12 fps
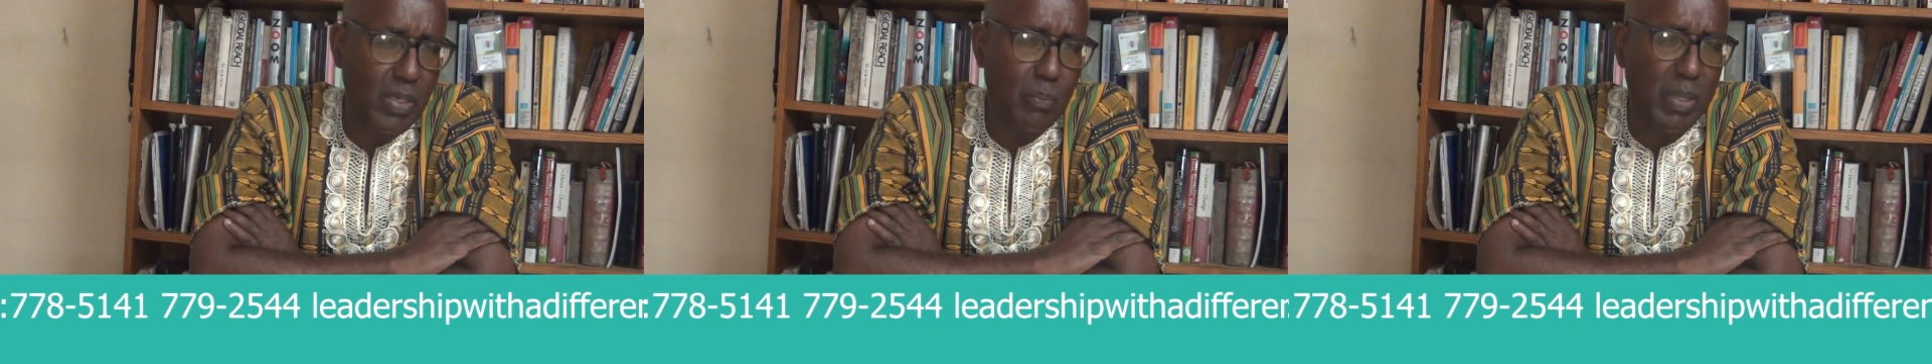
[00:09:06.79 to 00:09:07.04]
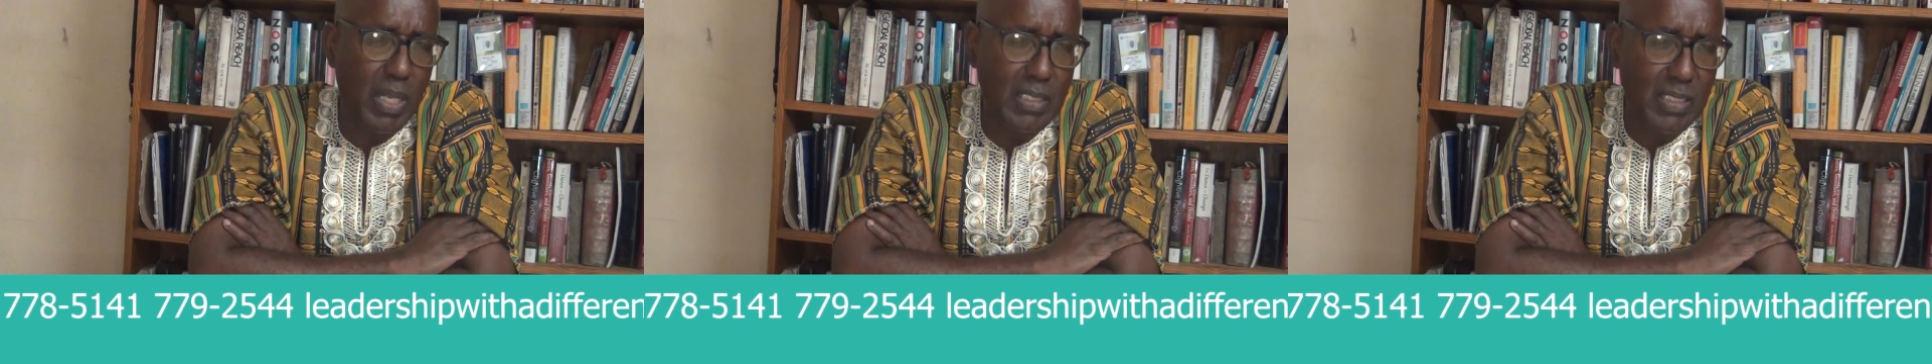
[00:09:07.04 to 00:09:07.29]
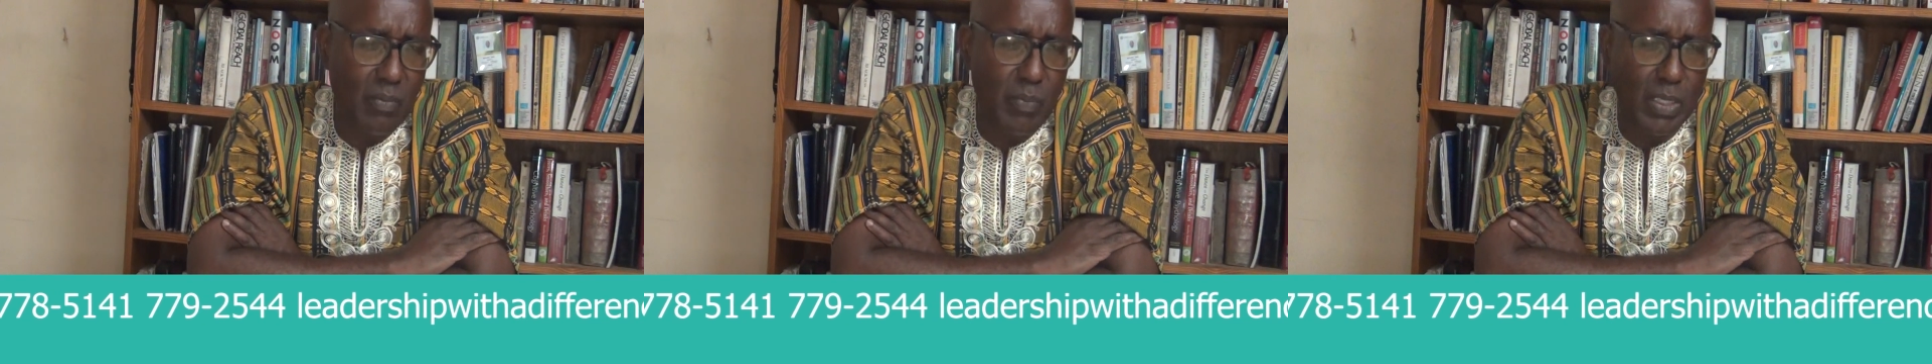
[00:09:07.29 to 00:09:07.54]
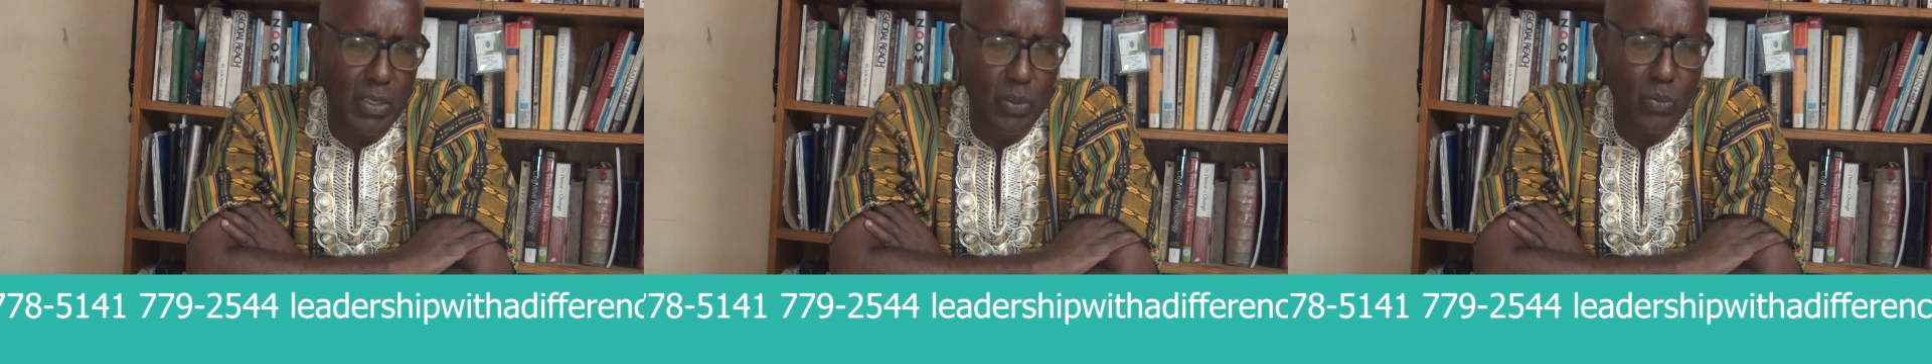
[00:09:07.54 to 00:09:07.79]
great players have
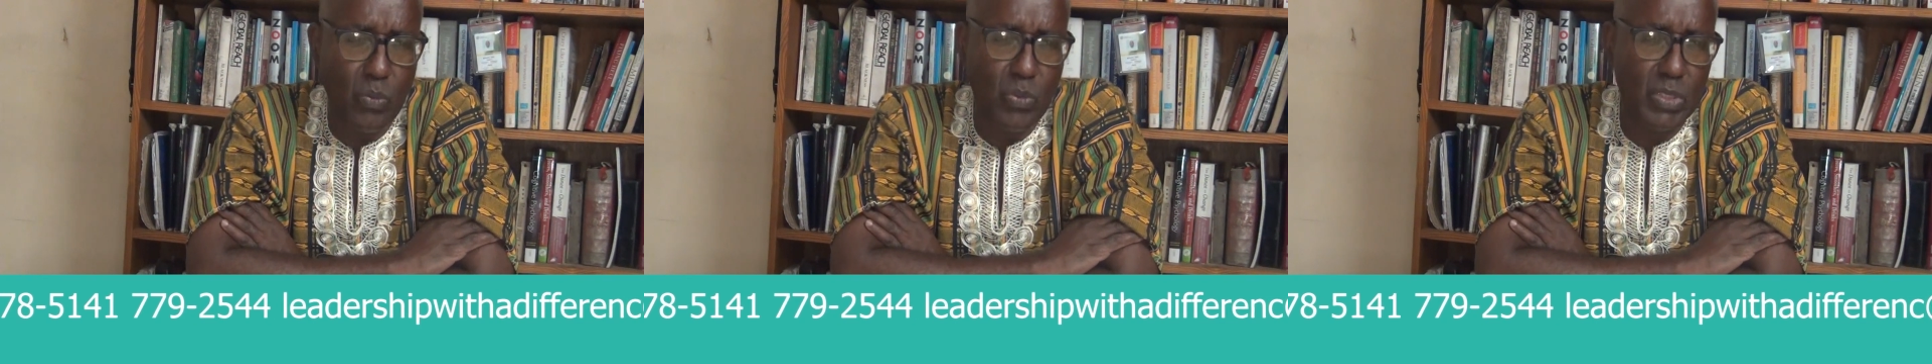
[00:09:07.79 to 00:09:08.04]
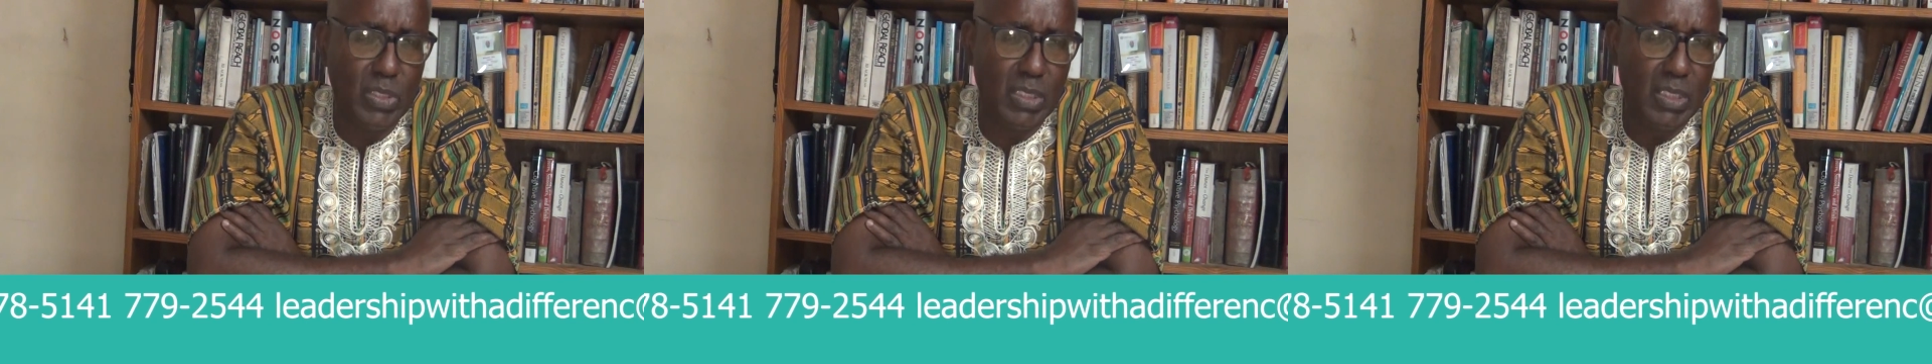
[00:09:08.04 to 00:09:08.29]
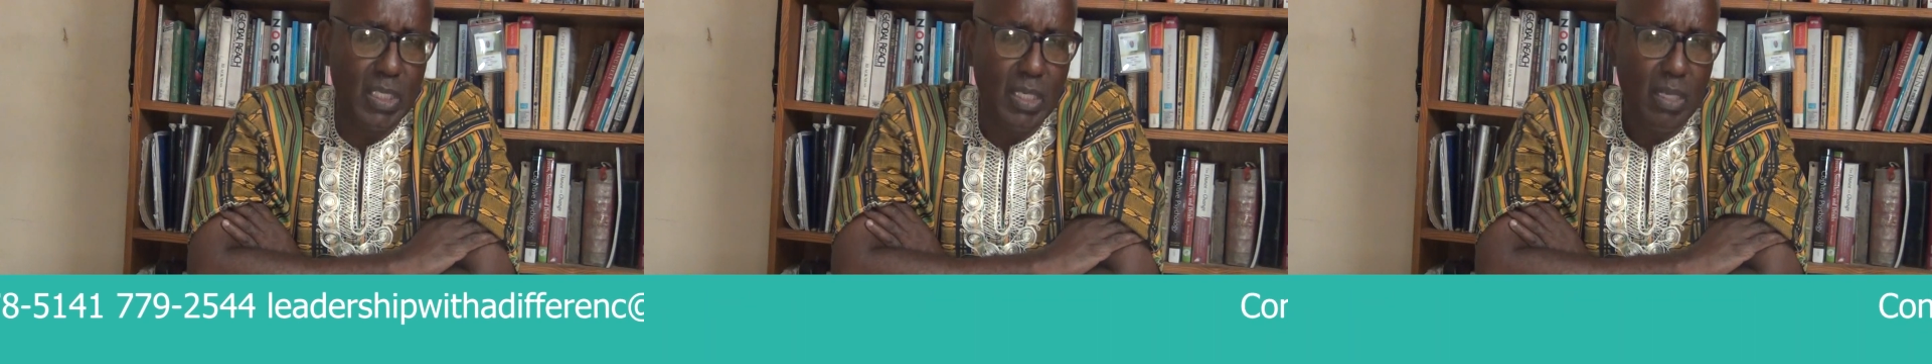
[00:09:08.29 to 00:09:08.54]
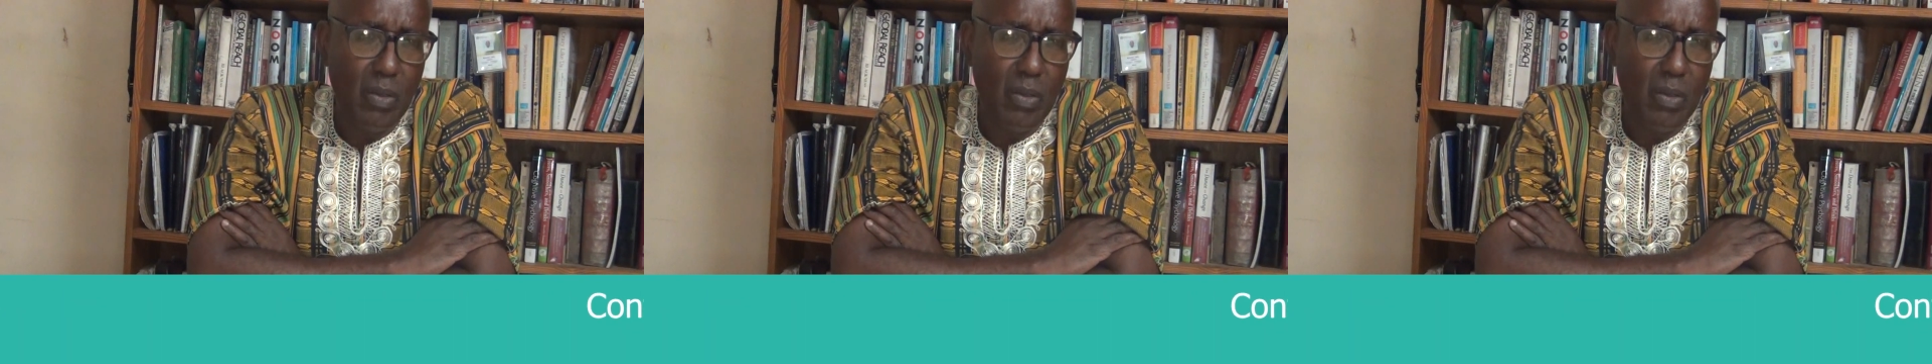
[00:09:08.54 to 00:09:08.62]
been used,